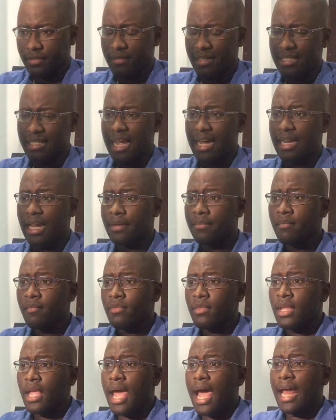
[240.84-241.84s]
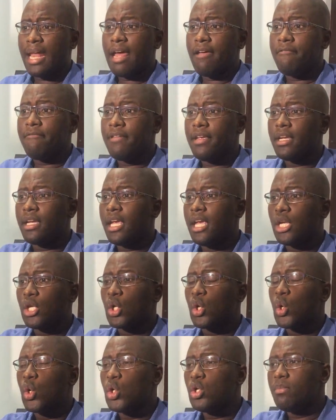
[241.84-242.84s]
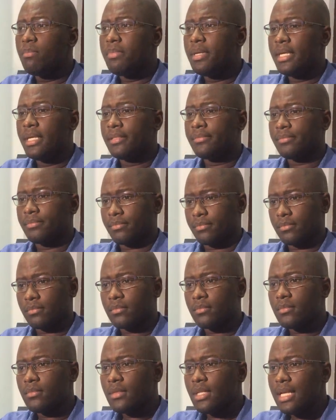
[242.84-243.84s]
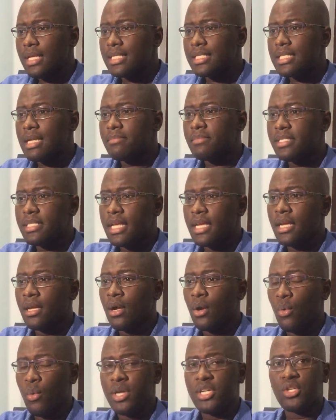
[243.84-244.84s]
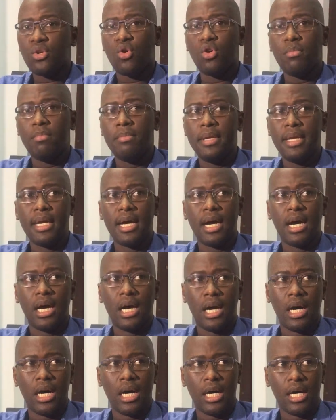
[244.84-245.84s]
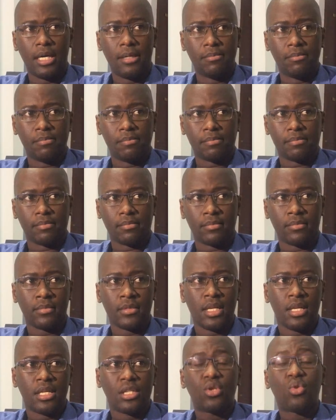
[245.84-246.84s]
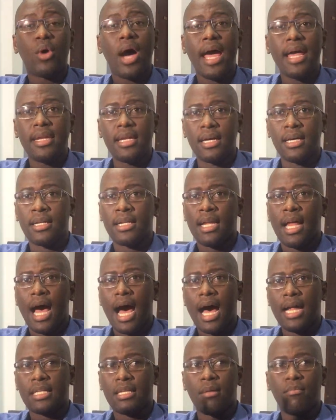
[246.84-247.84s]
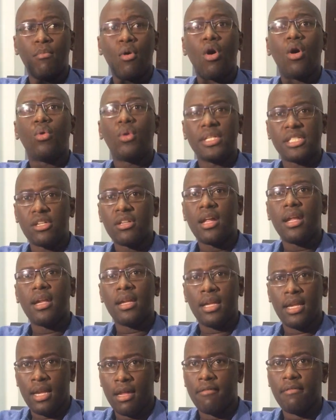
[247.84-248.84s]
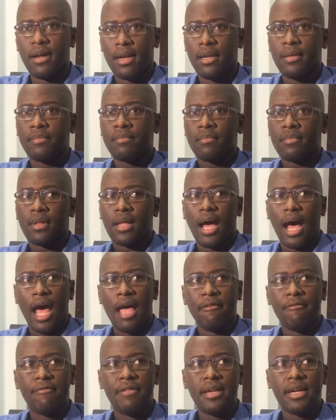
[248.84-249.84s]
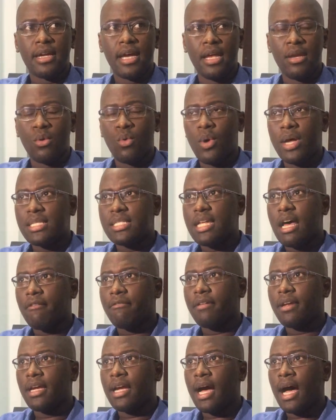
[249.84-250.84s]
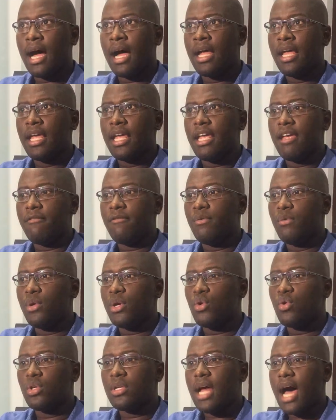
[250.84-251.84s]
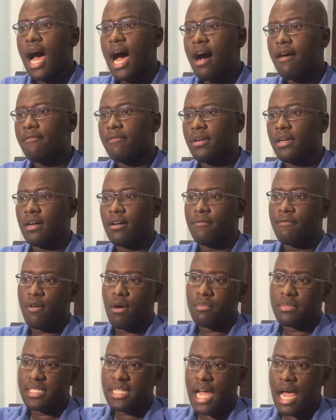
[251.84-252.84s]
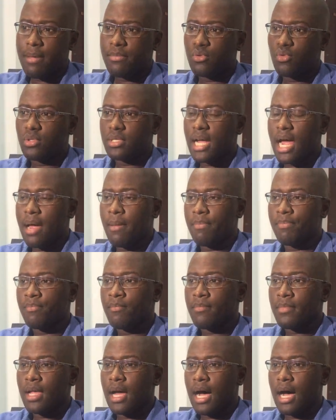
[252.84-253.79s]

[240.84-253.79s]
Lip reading: things like that. And I think it could be something which could be tried at a more regional level. I think in West Africa, if we could have from time to time